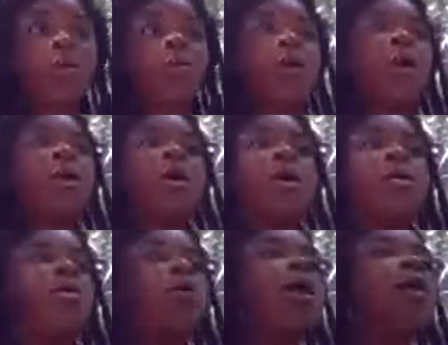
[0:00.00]
right?
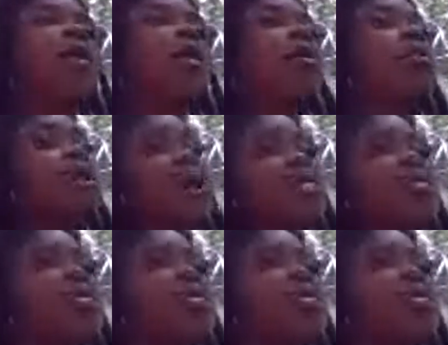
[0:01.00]
And again, yes,